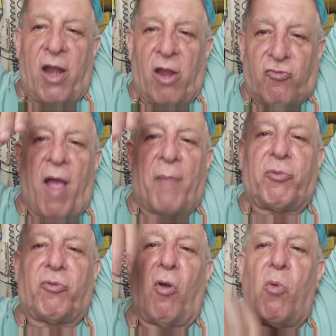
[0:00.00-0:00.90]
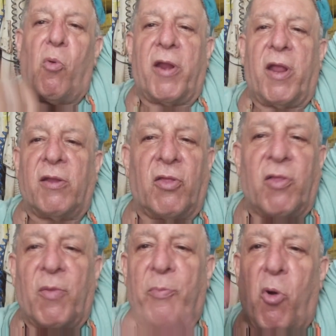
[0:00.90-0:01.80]
I dropped salt water into the
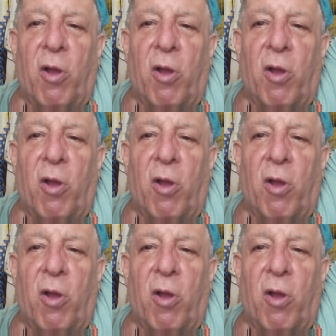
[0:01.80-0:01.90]
port,